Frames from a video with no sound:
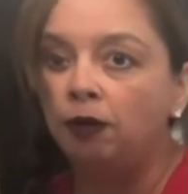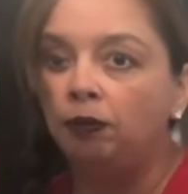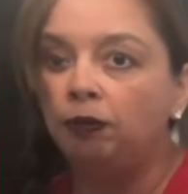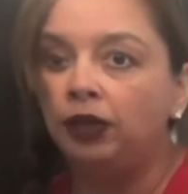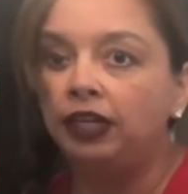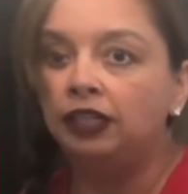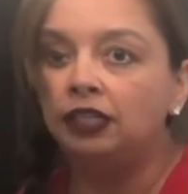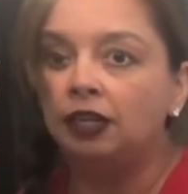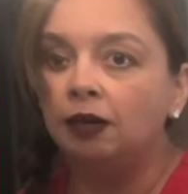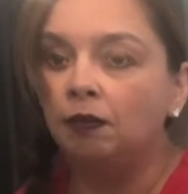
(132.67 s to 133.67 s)
but
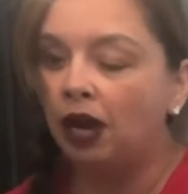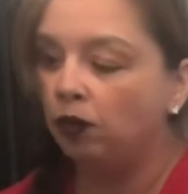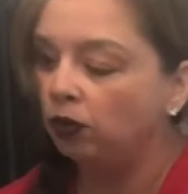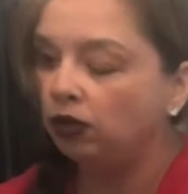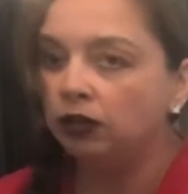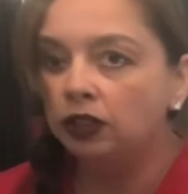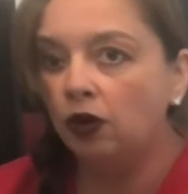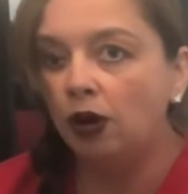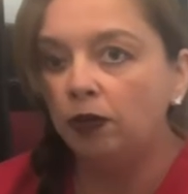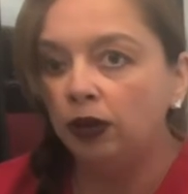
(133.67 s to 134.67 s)
I will also
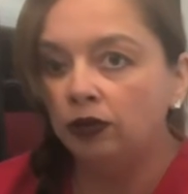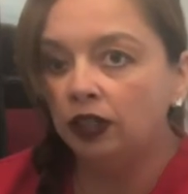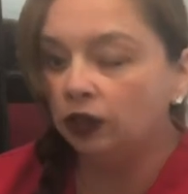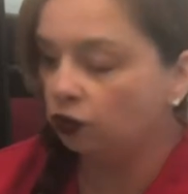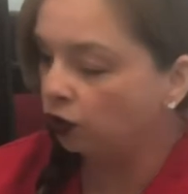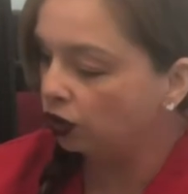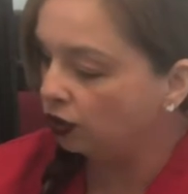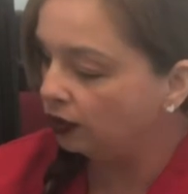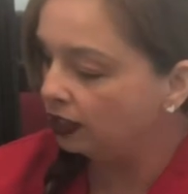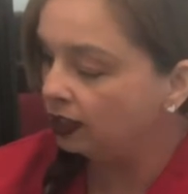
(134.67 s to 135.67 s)
upload this for
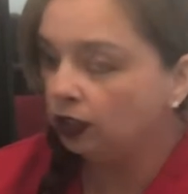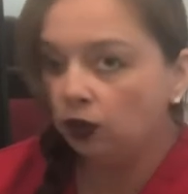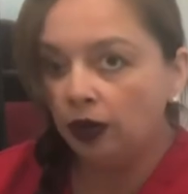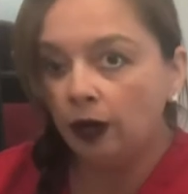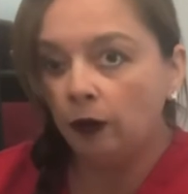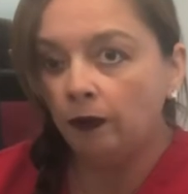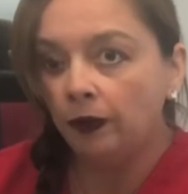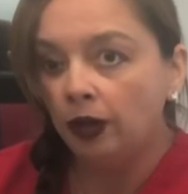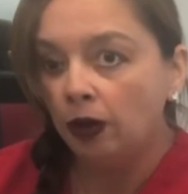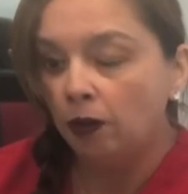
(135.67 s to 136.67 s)
you in D2L.
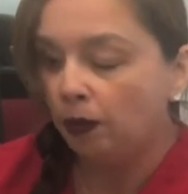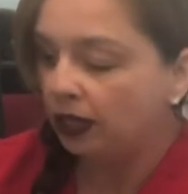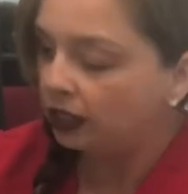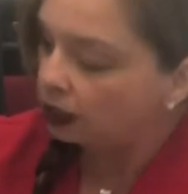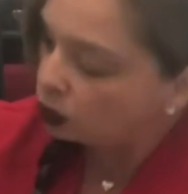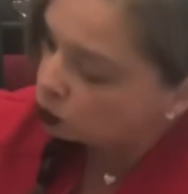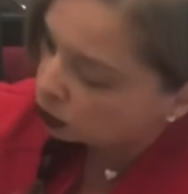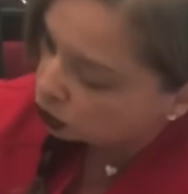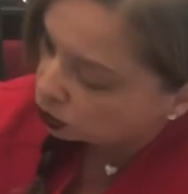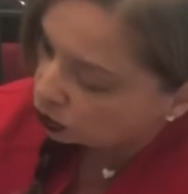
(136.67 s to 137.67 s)
But this is
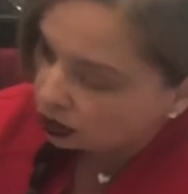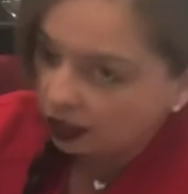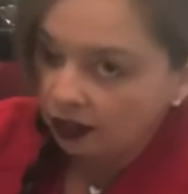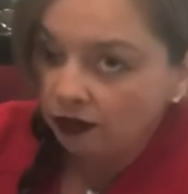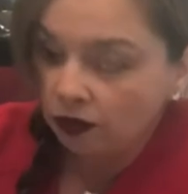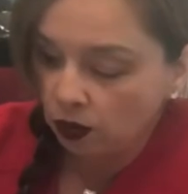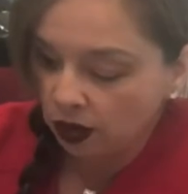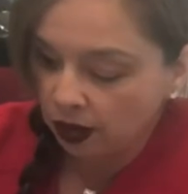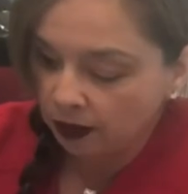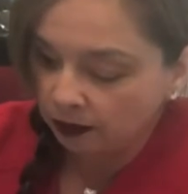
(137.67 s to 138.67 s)
what you're looking for.